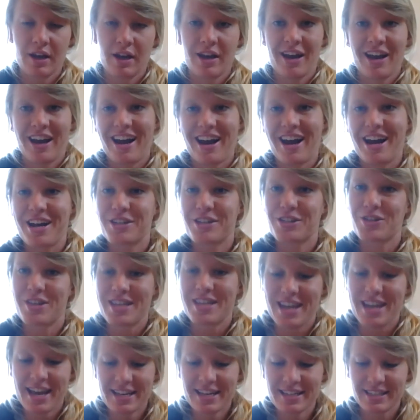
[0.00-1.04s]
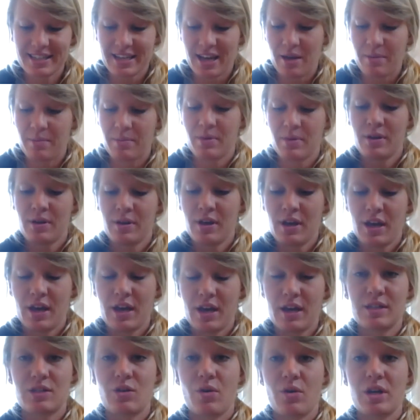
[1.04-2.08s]
All right, so the next step
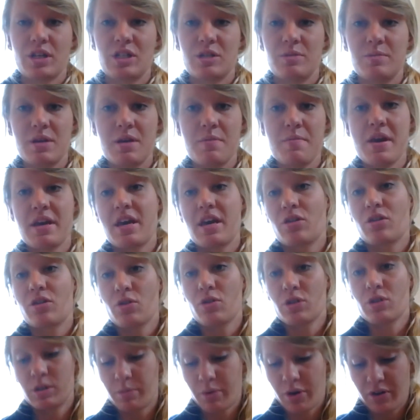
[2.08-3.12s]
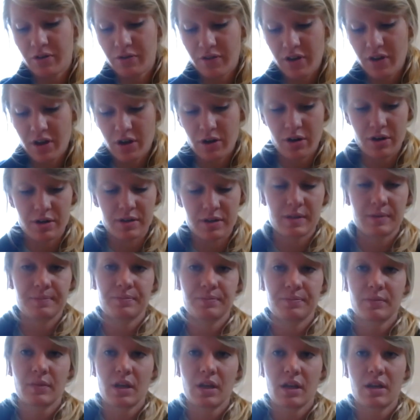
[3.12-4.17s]
is going to be making those bird feeders.
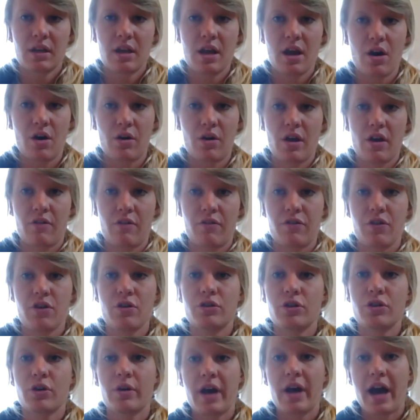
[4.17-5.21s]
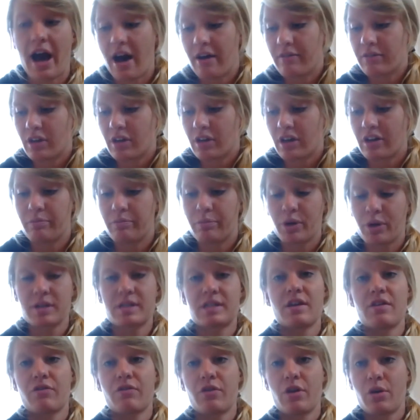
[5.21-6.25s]
Now, if you don't have a lot of birds
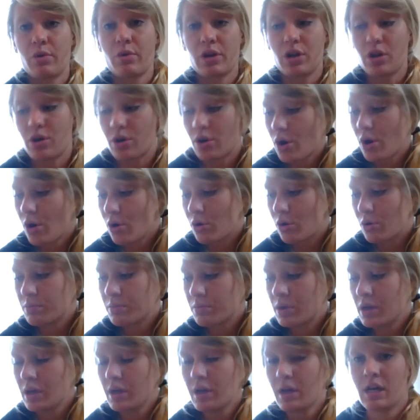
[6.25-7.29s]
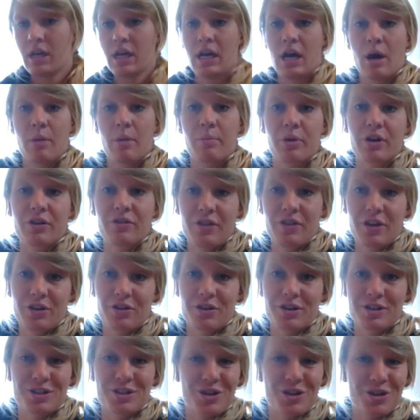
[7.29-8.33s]
that frequent your home, a bird
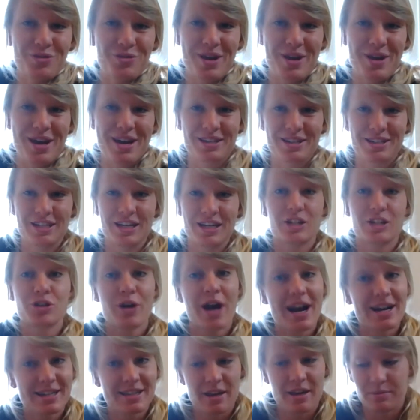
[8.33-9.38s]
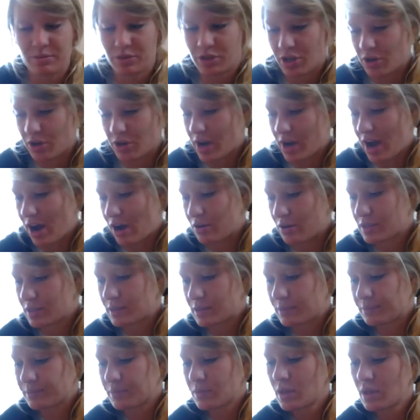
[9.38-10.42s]
feeder is a good way to attract them to your
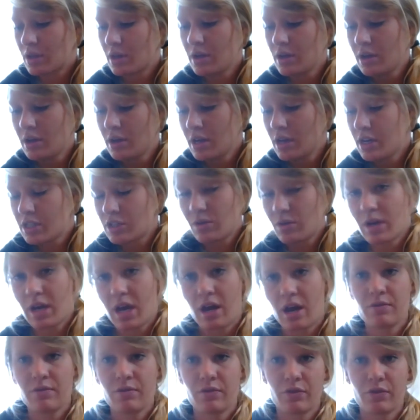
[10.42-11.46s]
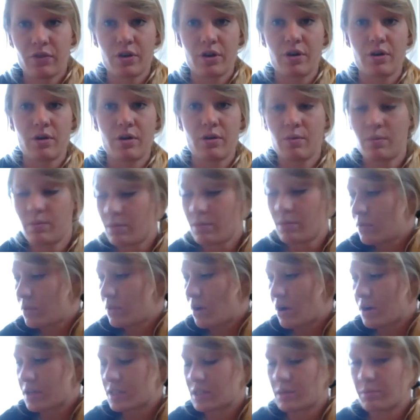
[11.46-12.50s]
house. So again, for
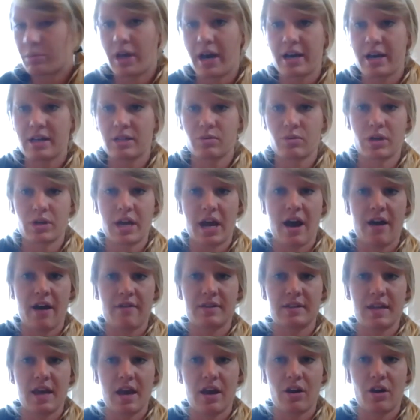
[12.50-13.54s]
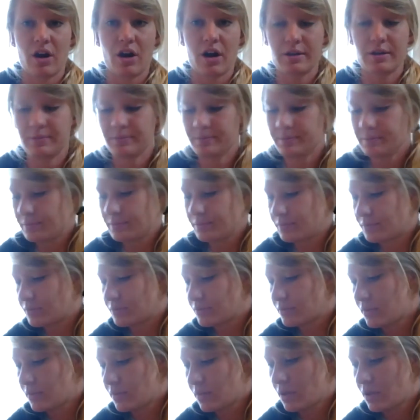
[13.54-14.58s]
our supplies, we're going to have this egg carton,
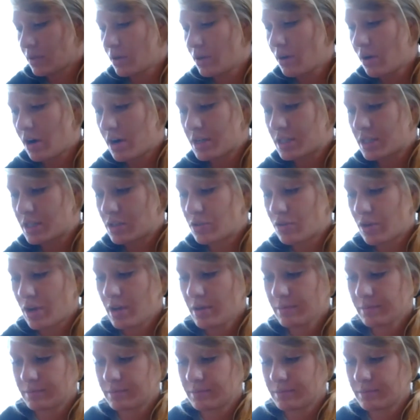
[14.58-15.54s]
our string,